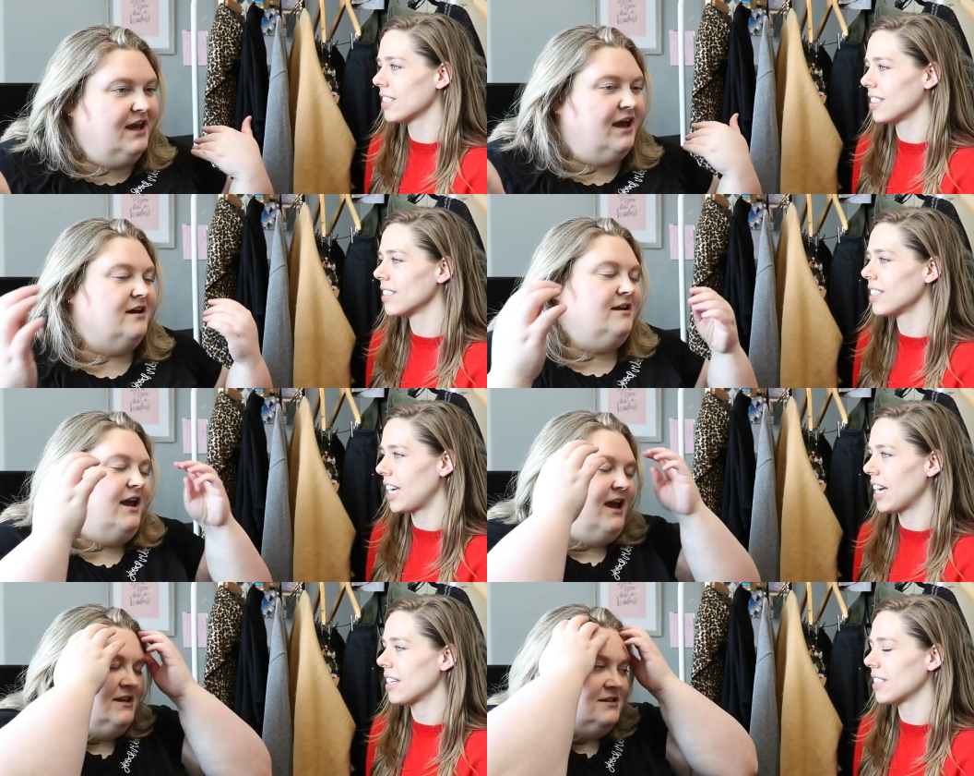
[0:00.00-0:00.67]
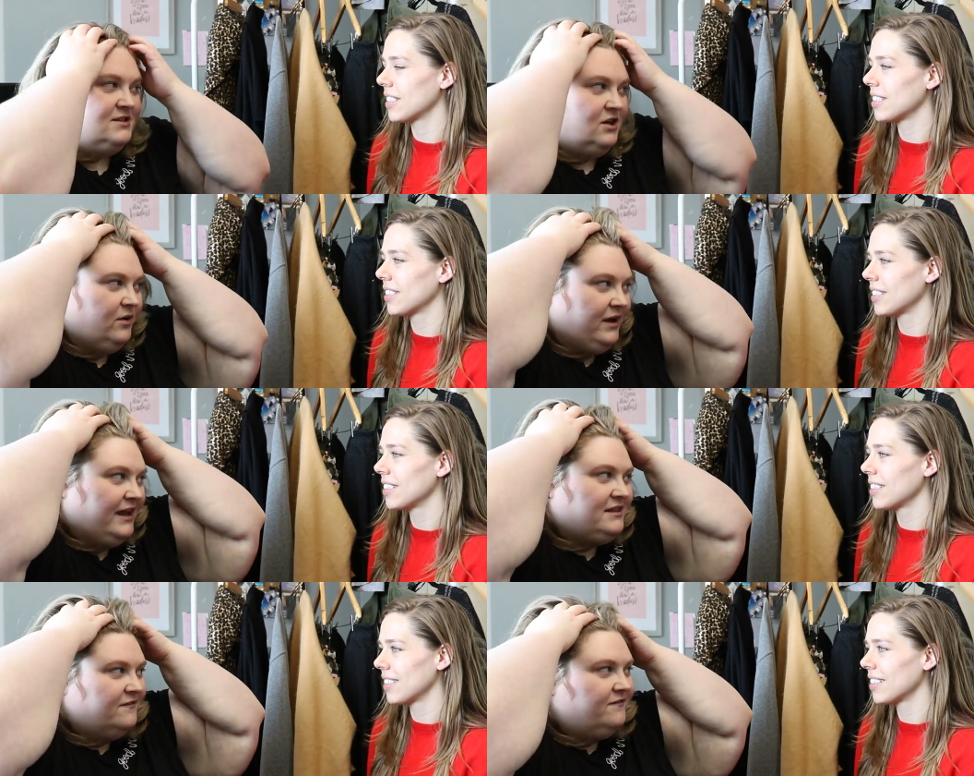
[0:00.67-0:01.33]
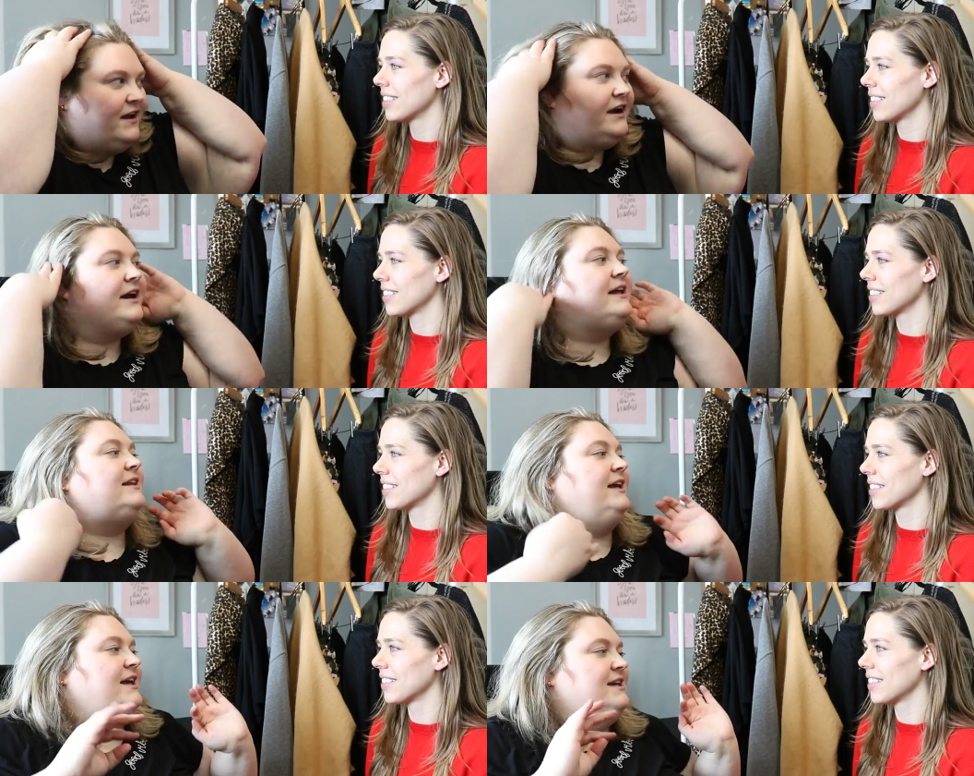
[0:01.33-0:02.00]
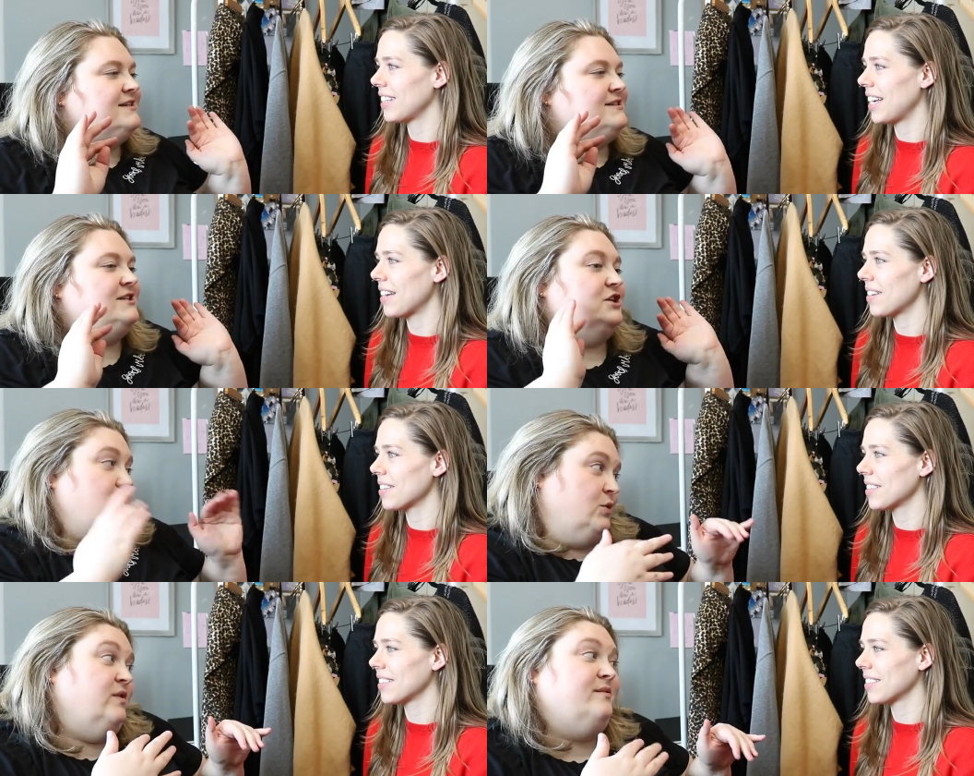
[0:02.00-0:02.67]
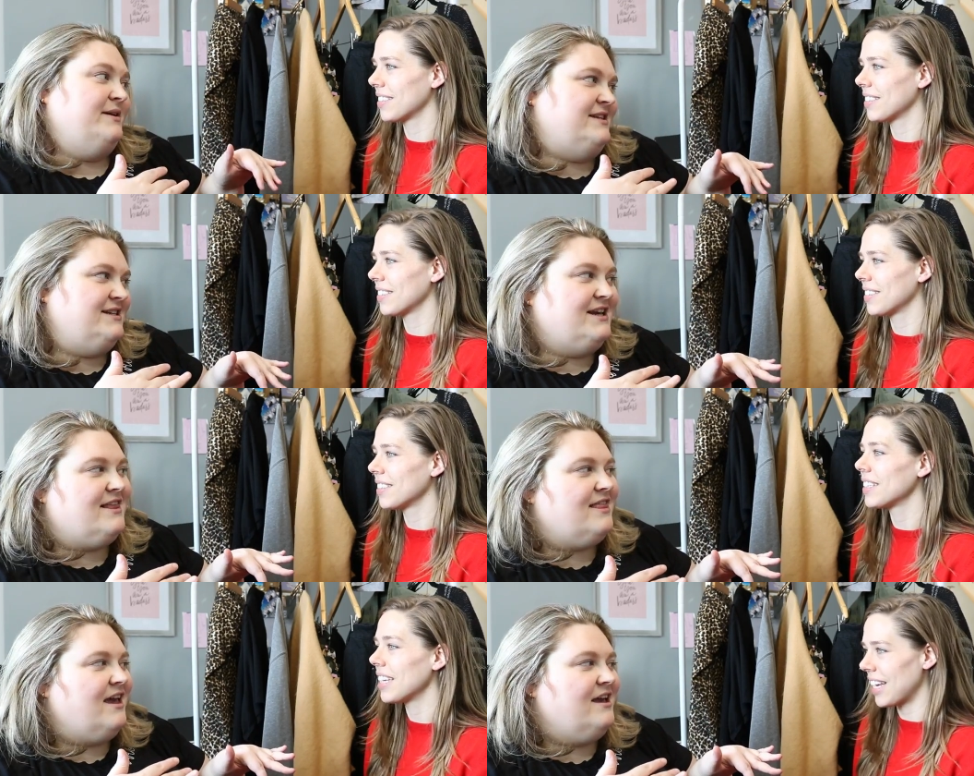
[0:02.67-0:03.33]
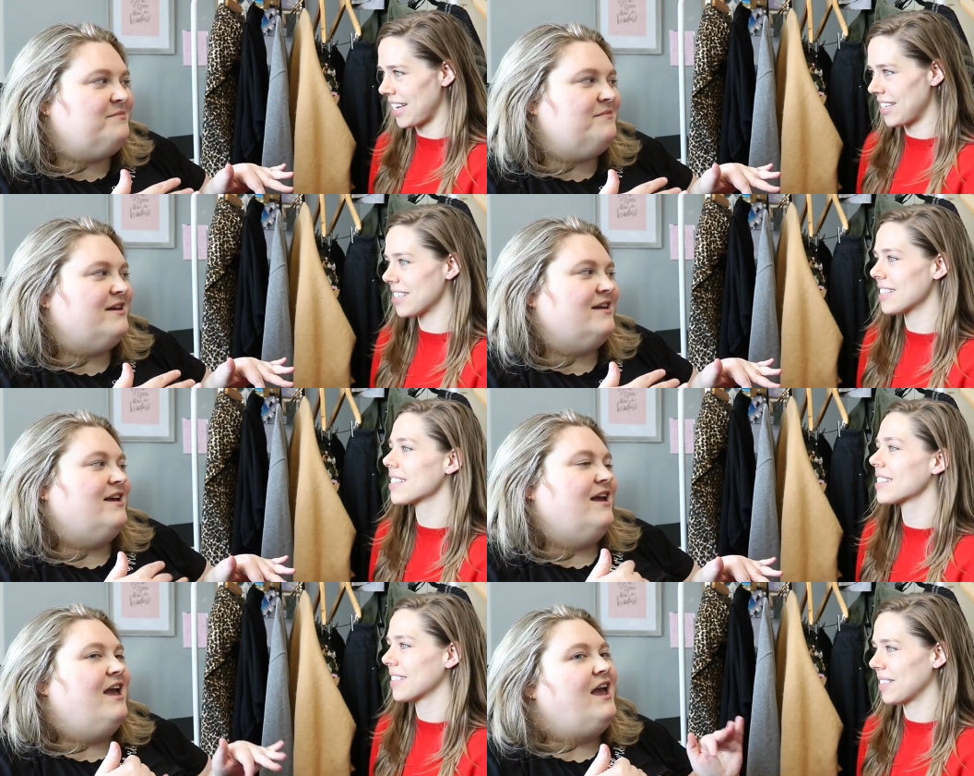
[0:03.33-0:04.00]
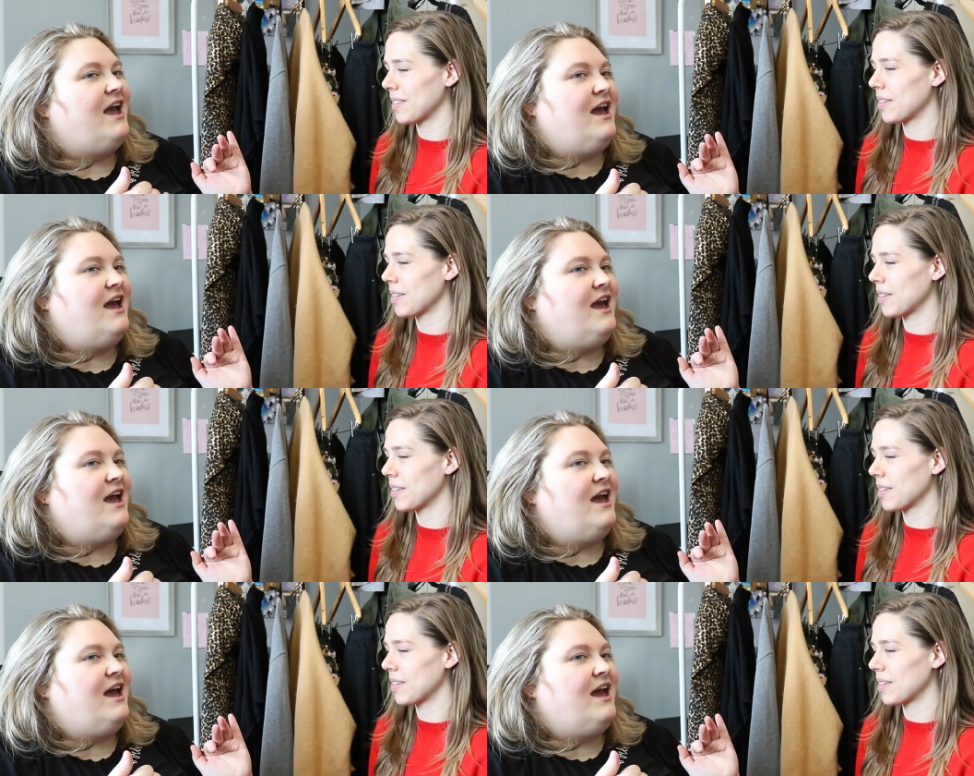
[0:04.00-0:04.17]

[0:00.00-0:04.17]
Speaker 1: Yeah. yeah. And so at the very least, yeah. you will be seeing them. Yes.